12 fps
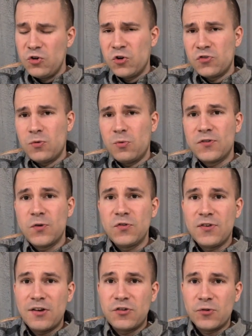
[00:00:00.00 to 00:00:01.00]
Jersey was so
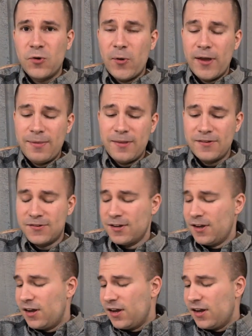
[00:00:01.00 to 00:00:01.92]
central in this